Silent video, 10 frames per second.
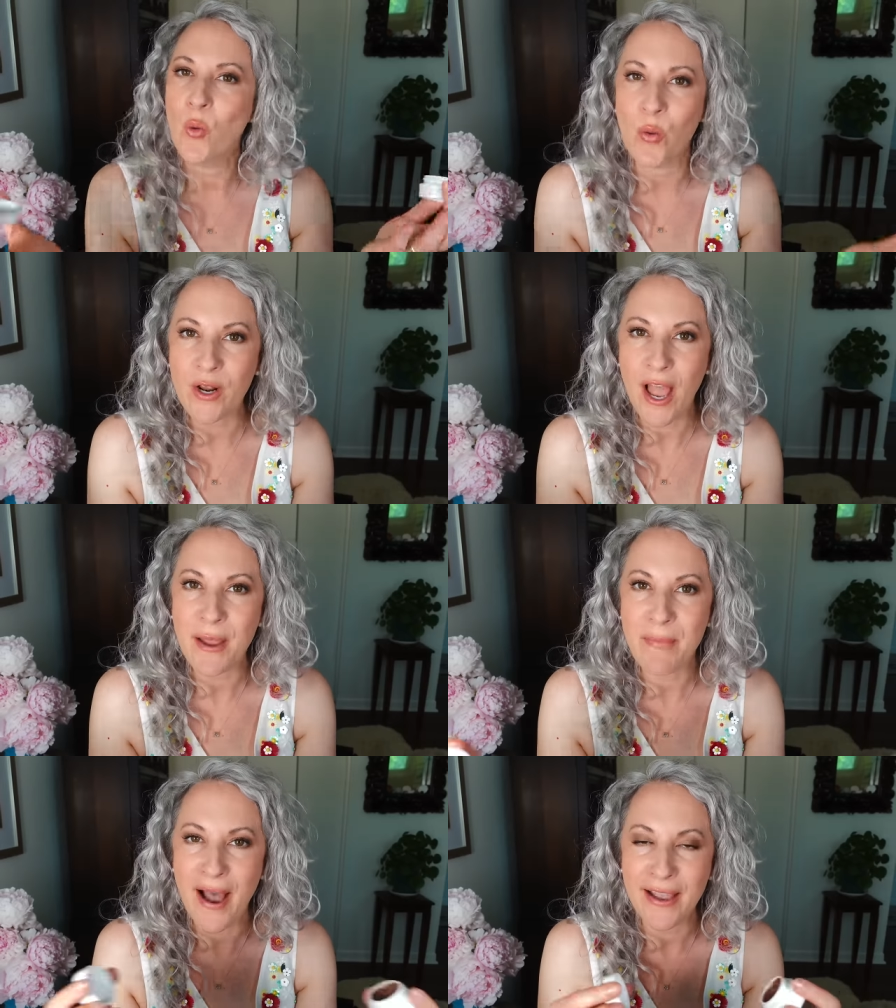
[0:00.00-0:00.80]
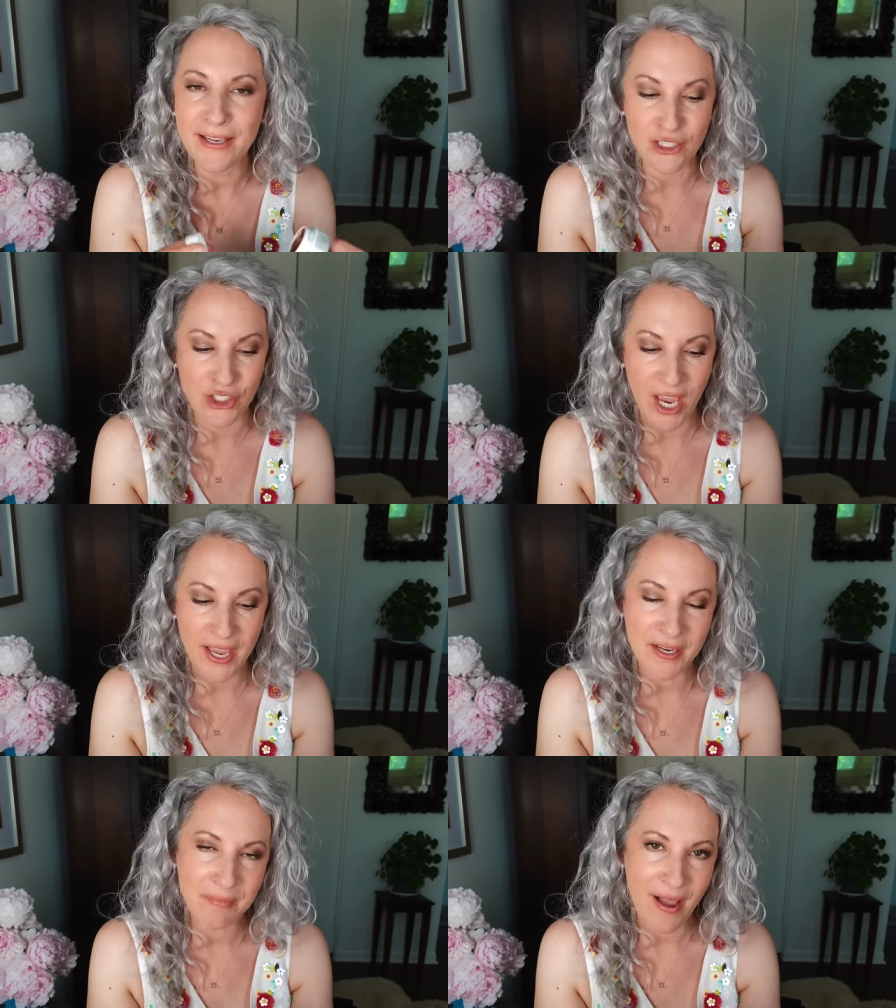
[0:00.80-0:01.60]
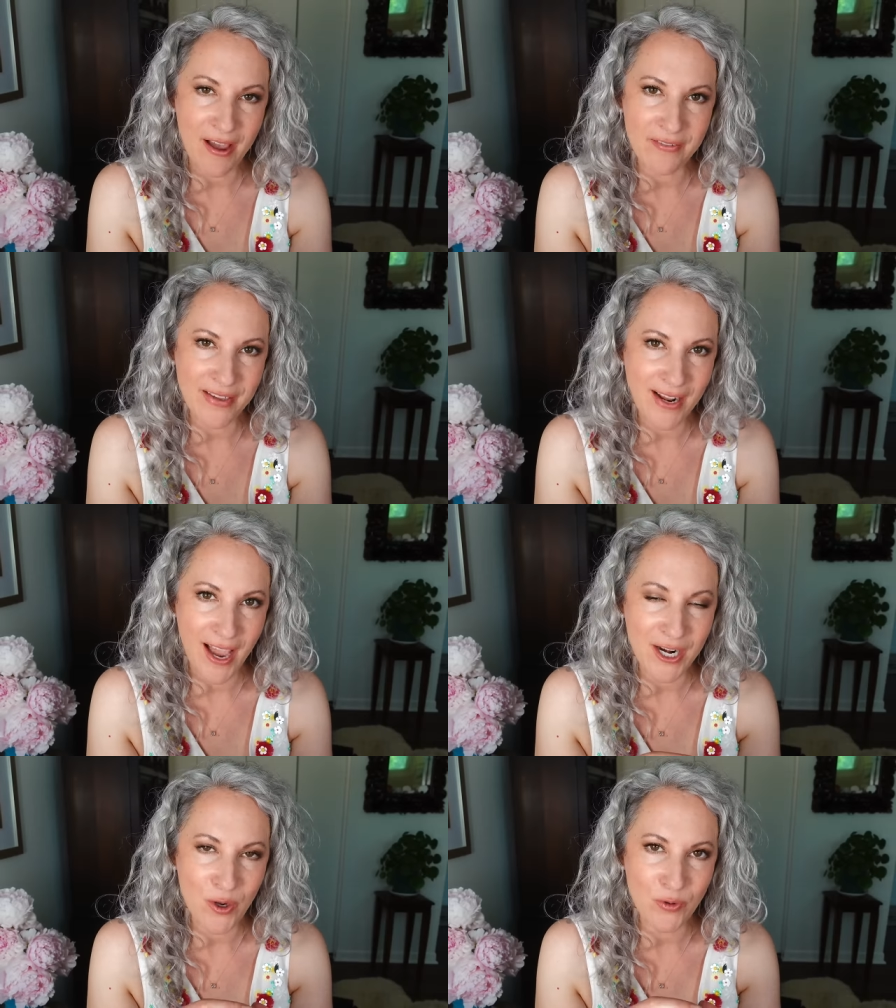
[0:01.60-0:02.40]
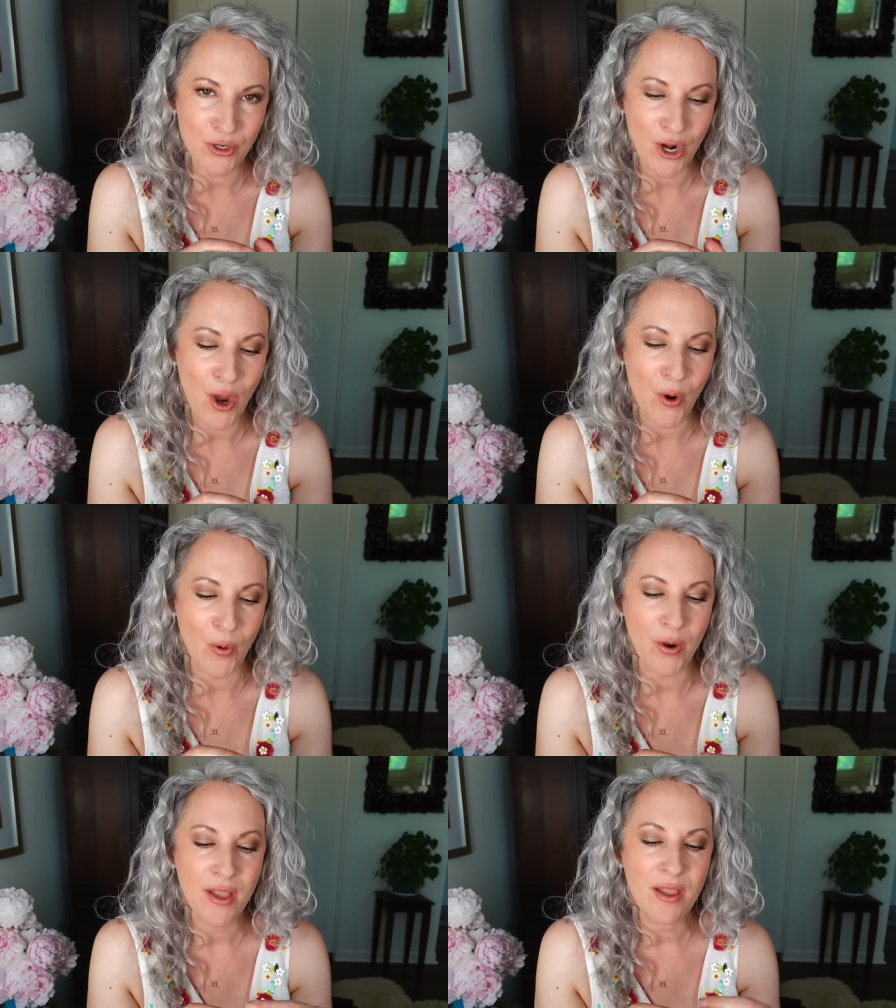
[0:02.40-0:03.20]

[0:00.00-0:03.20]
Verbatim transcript: Would I buy a giant pot of it? I don't know.